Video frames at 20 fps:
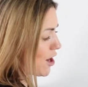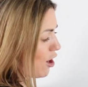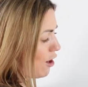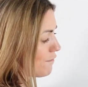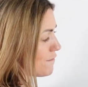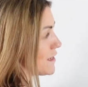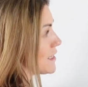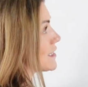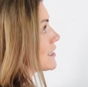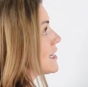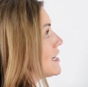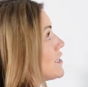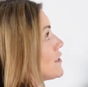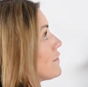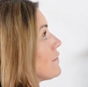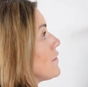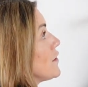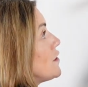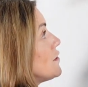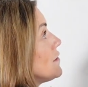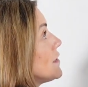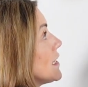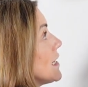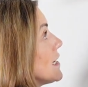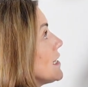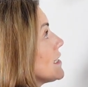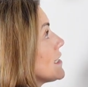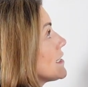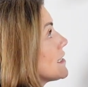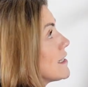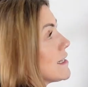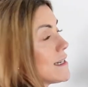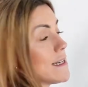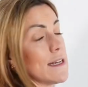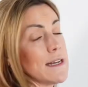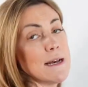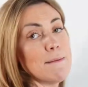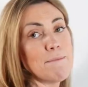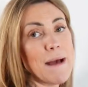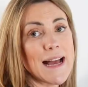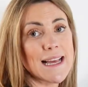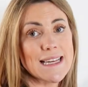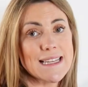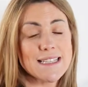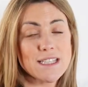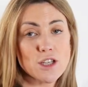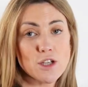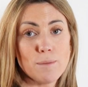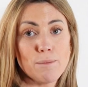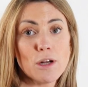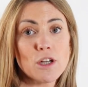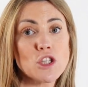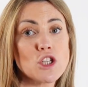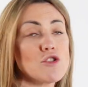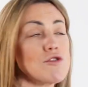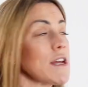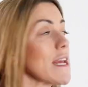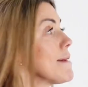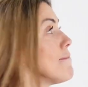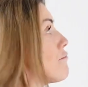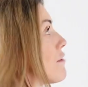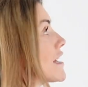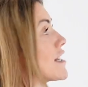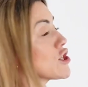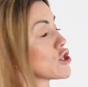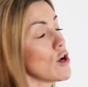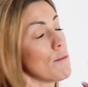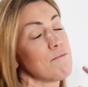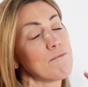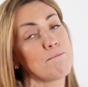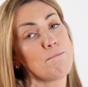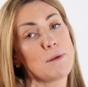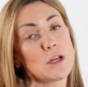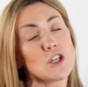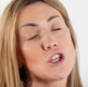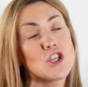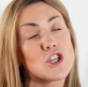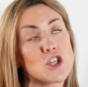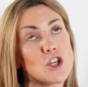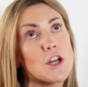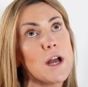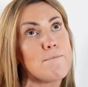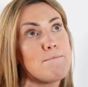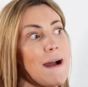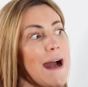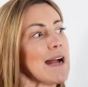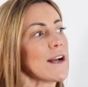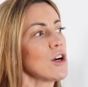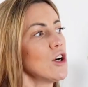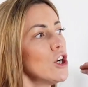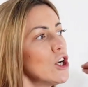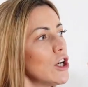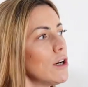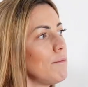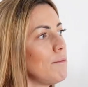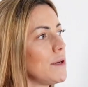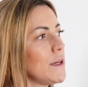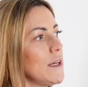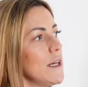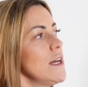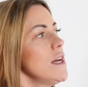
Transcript: obviously diffuses back into your bloodstream, brings your blood sugar back up,